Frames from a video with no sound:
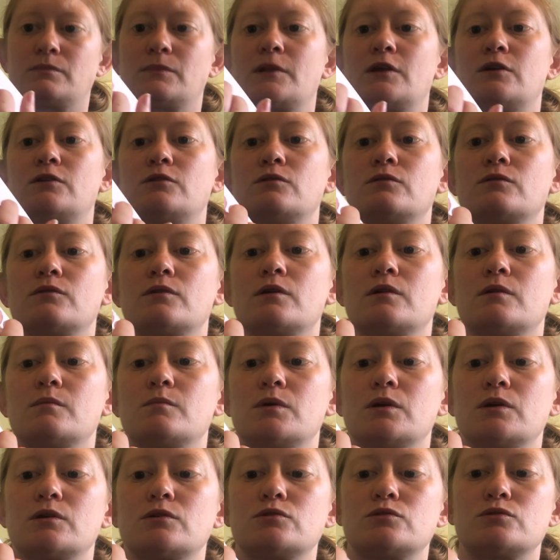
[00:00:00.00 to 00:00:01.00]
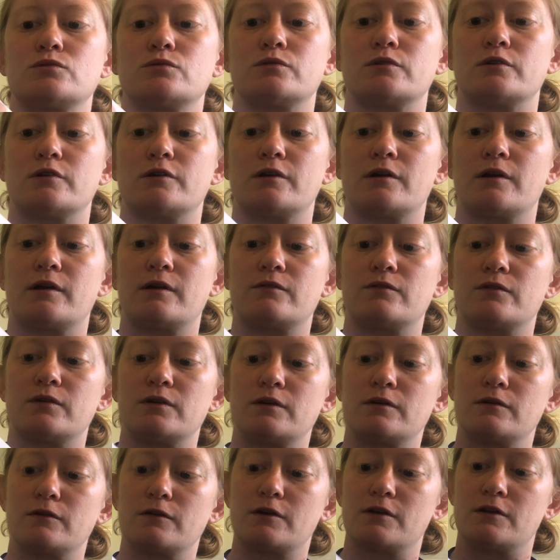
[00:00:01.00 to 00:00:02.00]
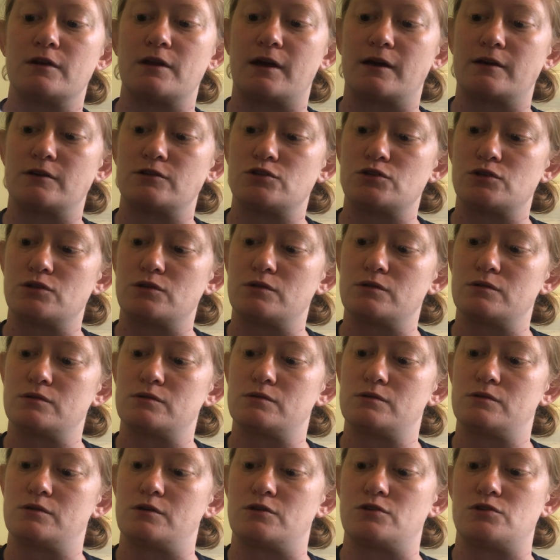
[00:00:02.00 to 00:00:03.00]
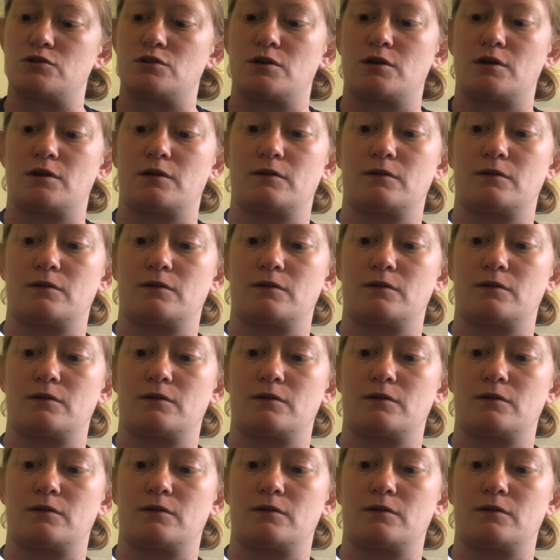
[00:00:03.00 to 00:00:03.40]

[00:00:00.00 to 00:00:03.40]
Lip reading: And you've got to make sure every connection is touching.